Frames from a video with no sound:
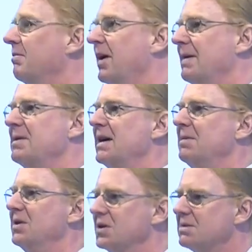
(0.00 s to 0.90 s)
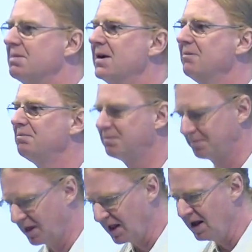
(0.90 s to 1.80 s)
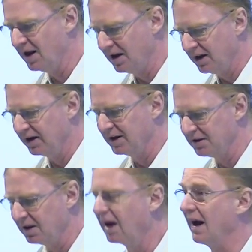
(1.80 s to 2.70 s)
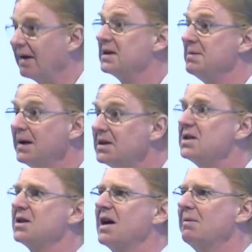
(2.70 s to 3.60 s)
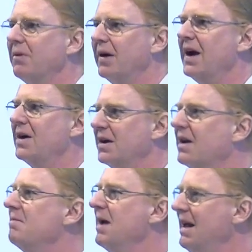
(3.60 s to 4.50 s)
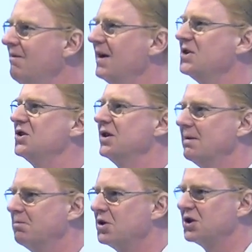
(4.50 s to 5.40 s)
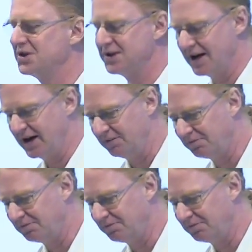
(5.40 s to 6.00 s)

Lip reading: primetime use, but I expect it to come around, and it may eventually push aside